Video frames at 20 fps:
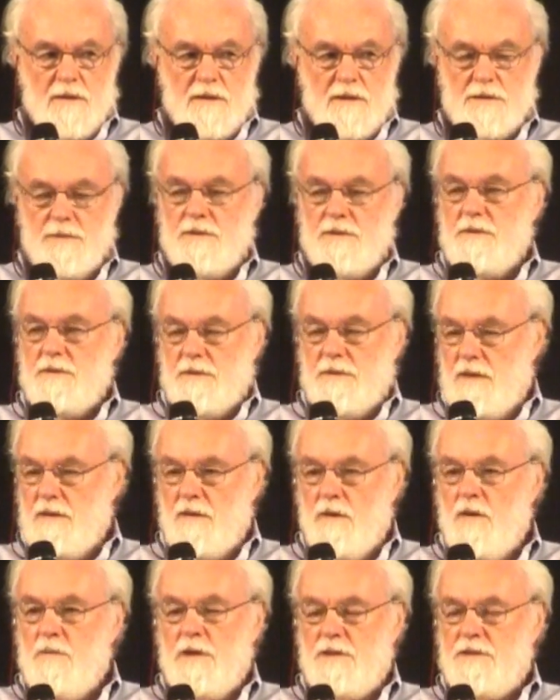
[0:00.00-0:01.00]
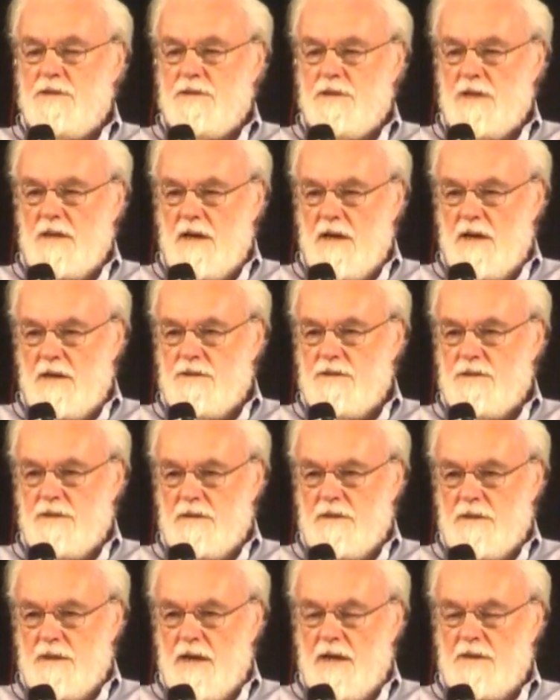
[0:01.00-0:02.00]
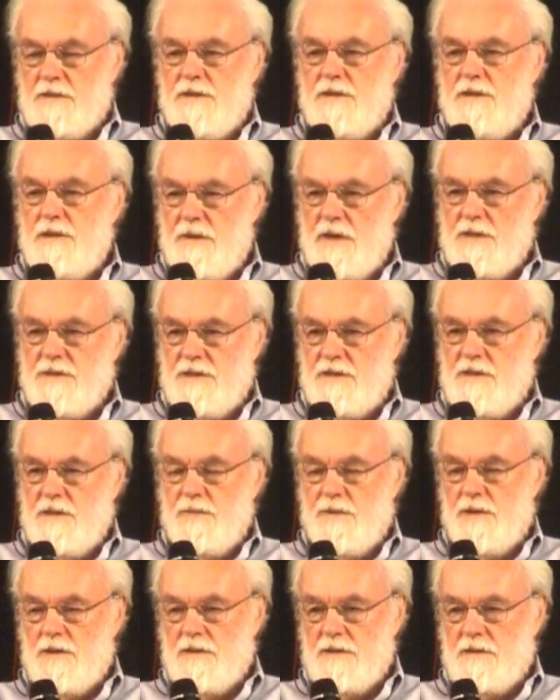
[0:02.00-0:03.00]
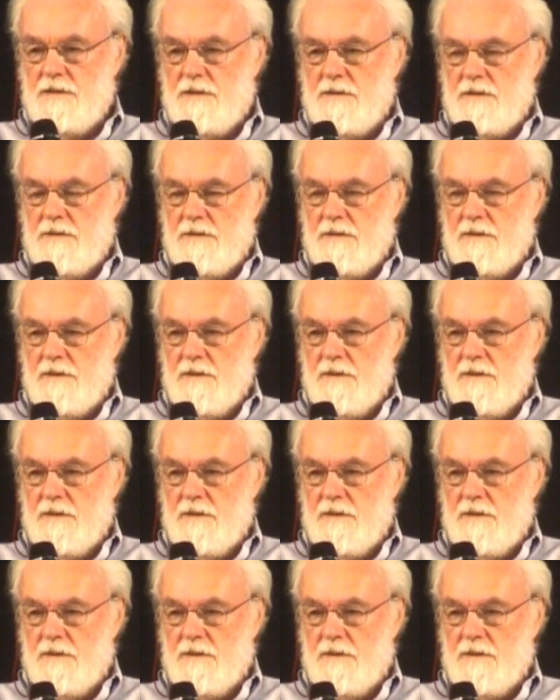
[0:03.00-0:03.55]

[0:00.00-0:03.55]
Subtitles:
This was almost as large as the US stimulus